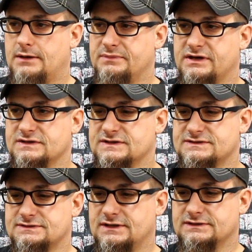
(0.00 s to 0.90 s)
because
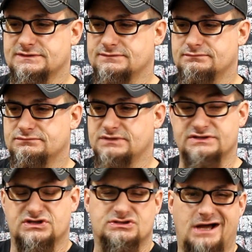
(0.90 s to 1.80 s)
it's
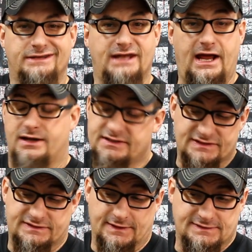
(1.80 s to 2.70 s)
just not that. It's
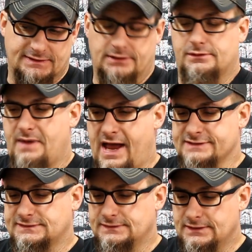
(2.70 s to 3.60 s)
a $60
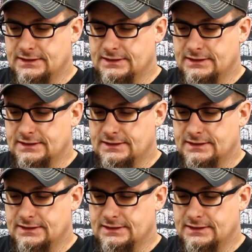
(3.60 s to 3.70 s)
mask.